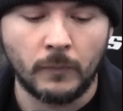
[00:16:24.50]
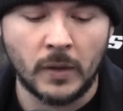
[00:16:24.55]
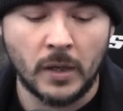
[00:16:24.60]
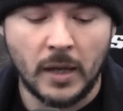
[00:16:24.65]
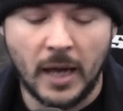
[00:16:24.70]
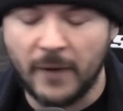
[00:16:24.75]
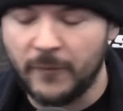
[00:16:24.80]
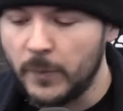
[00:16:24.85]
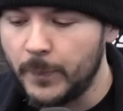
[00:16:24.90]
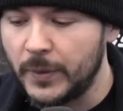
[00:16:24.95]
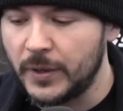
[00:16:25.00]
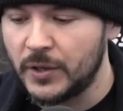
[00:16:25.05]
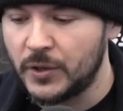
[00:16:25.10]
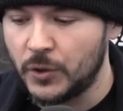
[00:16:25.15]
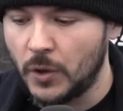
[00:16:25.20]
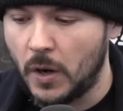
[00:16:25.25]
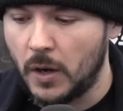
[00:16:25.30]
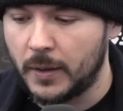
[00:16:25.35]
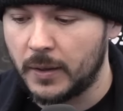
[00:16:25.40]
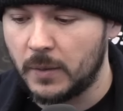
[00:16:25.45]
Everybody's
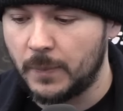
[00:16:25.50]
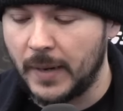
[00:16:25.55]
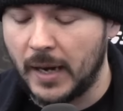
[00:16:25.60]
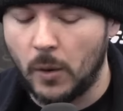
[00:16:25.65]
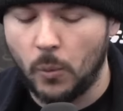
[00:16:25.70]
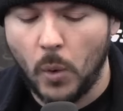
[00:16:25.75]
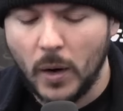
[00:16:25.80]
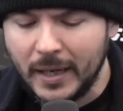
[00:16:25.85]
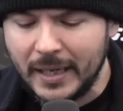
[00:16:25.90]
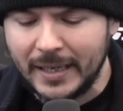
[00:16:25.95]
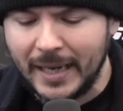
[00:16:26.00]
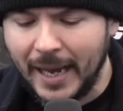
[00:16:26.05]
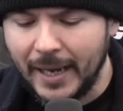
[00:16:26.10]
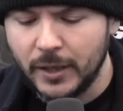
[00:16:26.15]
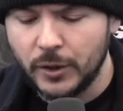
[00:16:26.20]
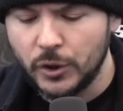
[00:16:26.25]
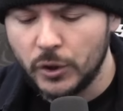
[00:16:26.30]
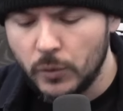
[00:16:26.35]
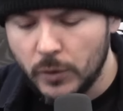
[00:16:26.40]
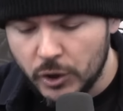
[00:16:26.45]
talking about what can I
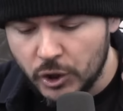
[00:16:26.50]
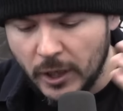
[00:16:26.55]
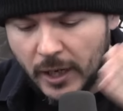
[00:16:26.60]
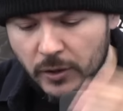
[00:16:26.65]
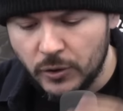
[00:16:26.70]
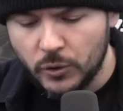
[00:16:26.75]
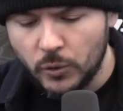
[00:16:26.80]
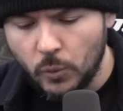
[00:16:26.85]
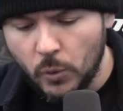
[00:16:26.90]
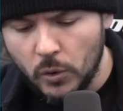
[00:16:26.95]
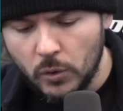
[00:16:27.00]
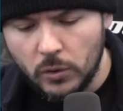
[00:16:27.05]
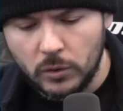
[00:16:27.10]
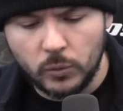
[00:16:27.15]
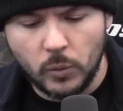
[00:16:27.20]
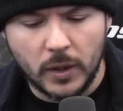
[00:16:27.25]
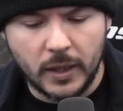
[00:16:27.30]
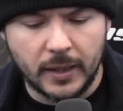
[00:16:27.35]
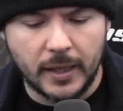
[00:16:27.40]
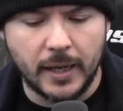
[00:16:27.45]
do to change the world?
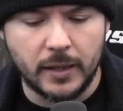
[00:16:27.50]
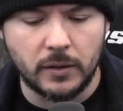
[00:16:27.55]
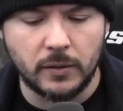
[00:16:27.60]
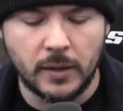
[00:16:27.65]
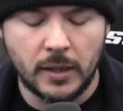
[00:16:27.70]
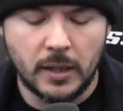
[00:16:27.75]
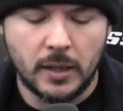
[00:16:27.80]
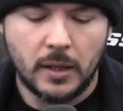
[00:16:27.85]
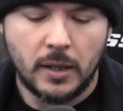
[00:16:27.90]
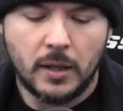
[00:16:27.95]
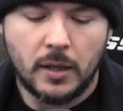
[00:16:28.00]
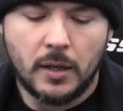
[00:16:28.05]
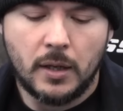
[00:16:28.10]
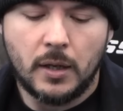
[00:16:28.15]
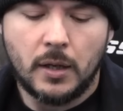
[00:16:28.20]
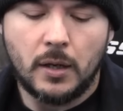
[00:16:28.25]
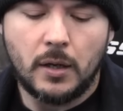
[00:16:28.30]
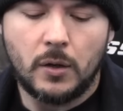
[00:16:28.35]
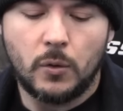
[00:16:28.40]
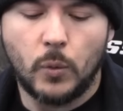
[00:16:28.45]
What can I do?
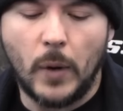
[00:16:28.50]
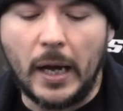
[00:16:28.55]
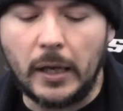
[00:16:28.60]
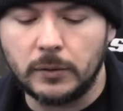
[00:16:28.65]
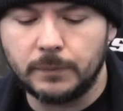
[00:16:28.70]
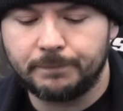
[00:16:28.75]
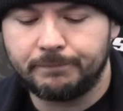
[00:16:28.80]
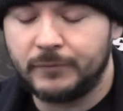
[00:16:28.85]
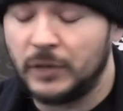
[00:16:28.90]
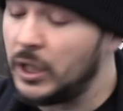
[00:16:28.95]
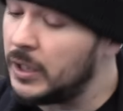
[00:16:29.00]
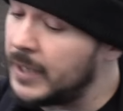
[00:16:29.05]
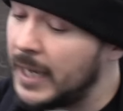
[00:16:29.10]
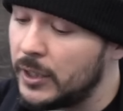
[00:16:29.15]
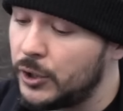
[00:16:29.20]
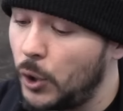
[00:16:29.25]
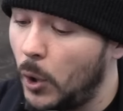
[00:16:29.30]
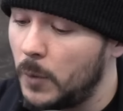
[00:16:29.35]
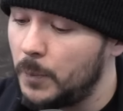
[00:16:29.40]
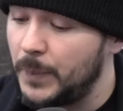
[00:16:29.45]
Well, you can
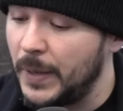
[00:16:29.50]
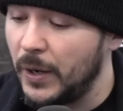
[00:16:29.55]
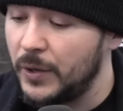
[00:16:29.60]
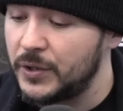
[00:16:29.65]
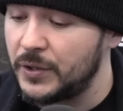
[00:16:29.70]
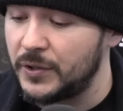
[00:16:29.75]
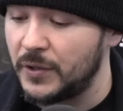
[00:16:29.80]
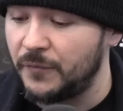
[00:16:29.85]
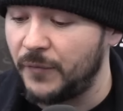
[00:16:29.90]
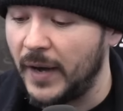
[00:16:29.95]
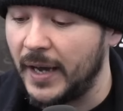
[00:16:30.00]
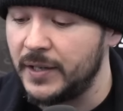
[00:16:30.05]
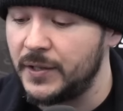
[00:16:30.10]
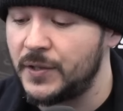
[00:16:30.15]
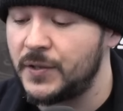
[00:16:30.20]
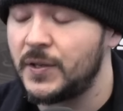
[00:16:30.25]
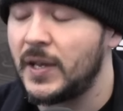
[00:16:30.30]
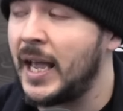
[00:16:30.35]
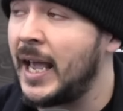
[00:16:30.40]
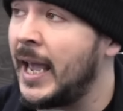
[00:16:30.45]
take Jordan Peterson's
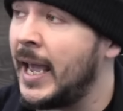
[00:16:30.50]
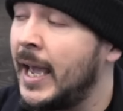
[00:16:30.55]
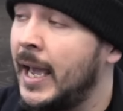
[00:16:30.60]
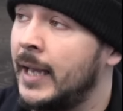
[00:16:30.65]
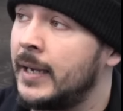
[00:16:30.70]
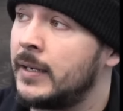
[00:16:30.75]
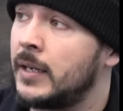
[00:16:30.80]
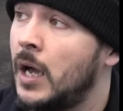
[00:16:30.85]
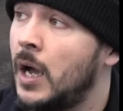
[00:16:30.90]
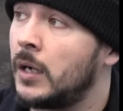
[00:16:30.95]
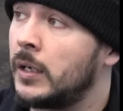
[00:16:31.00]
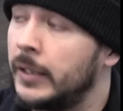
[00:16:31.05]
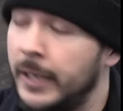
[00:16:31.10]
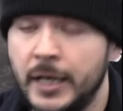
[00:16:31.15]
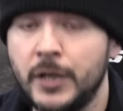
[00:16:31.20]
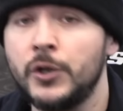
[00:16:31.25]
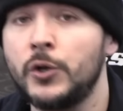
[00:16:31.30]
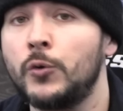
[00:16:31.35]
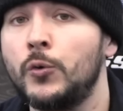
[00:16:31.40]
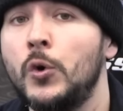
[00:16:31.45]
advice and uh,
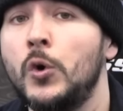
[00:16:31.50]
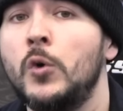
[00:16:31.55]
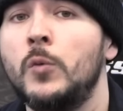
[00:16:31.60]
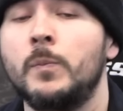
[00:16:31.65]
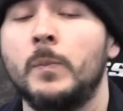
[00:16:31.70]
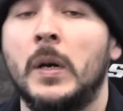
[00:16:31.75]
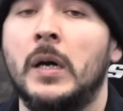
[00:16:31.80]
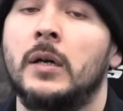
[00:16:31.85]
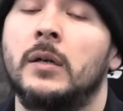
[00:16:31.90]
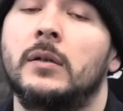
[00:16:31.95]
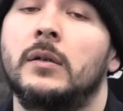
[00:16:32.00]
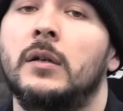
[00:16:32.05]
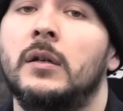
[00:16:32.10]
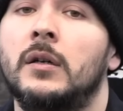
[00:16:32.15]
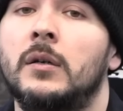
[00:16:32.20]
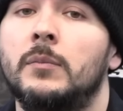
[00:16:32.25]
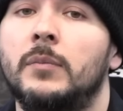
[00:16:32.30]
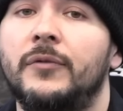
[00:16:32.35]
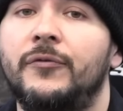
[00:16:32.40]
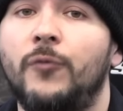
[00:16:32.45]
clean your room
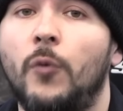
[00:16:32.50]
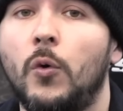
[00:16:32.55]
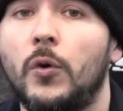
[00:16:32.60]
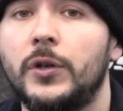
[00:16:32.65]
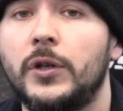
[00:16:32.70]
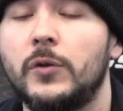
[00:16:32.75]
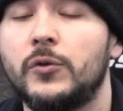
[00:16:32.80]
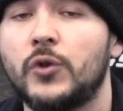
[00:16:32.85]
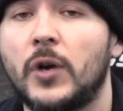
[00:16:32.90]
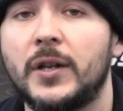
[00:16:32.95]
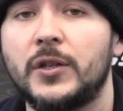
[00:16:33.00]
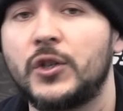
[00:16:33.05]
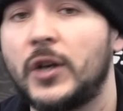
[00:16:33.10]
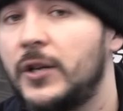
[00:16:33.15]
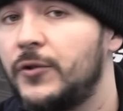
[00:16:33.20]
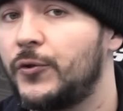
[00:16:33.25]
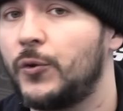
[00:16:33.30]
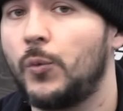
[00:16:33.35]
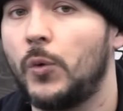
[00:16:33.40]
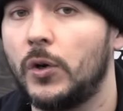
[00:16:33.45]
before you try to
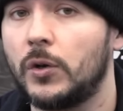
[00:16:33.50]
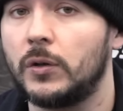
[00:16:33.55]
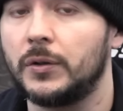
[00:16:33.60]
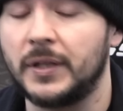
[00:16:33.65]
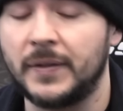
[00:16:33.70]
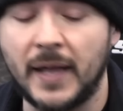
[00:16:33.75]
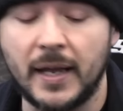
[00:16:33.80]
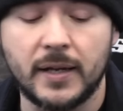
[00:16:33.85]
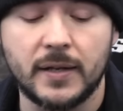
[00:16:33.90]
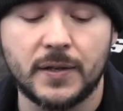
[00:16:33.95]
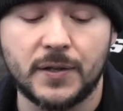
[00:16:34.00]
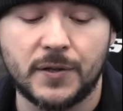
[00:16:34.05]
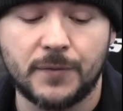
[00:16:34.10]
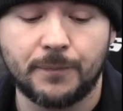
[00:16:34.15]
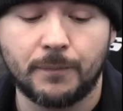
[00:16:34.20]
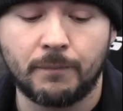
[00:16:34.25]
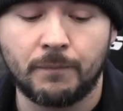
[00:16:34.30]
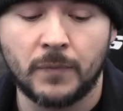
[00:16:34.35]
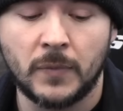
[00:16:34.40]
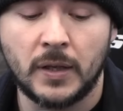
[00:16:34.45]
change the world. And that is
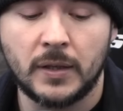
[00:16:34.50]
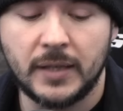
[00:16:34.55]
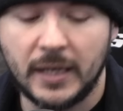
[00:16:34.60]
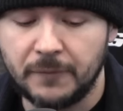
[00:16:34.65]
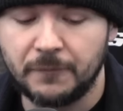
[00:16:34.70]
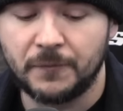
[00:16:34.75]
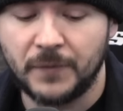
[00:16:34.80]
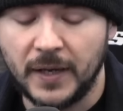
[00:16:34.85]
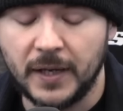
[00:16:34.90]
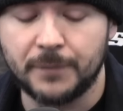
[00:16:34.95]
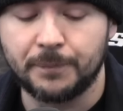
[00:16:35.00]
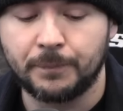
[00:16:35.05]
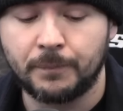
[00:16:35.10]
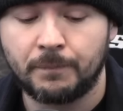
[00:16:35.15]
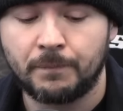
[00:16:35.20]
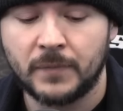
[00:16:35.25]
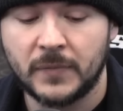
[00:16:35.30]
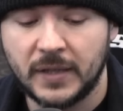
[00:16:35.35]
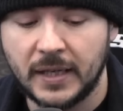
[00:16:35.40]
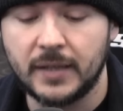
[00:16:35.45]
get fit,
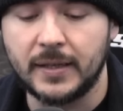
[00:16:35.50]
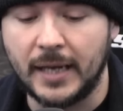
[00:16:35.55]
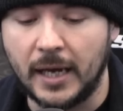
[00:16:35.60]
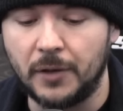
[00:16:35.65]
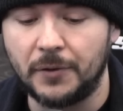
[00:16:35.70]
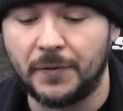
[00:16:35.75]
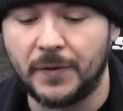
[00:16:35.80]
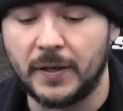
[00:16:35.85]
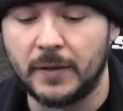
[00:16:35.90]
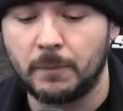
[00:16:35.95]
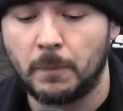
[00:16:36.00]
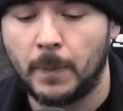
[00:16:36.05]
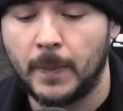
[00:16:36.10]
get healthy.